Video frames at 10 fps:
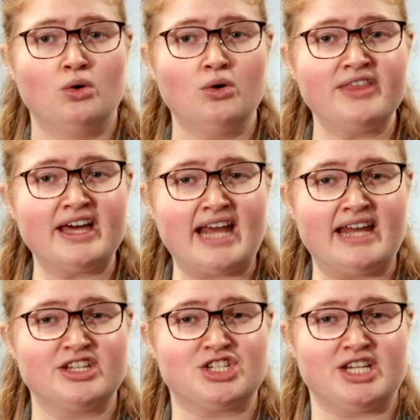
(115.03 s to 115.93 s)
All that
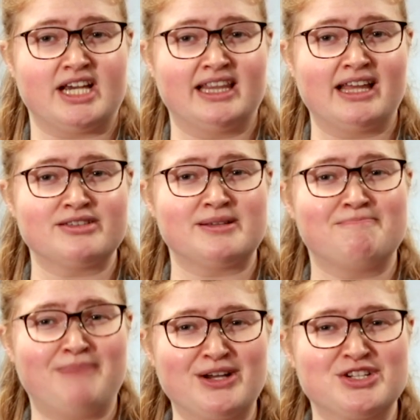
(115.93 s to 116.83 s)
energy allows a
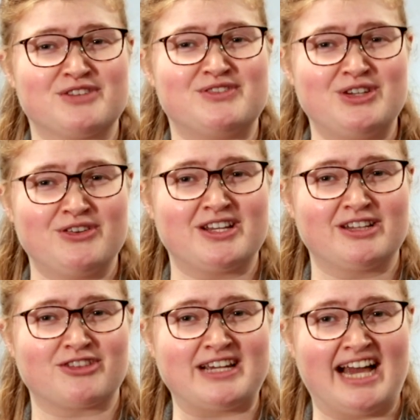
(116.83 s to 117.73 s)
bunch of
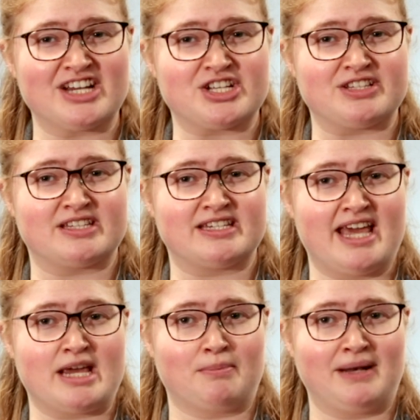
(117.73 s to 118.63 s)
nuclear reactions to
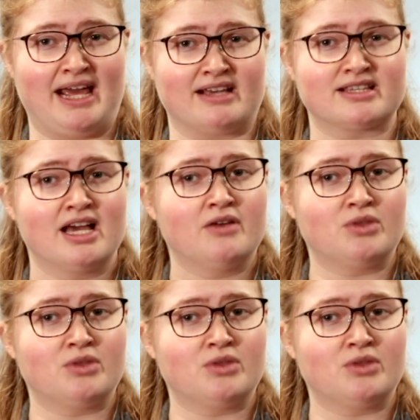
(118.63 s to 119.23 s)
take place